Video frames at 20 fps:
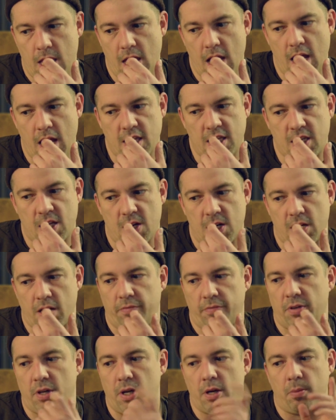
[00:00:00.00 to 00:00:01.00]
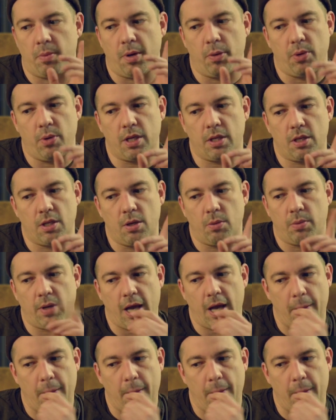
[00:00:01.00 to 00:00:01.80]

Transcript: Yeah, sort of. You know, but what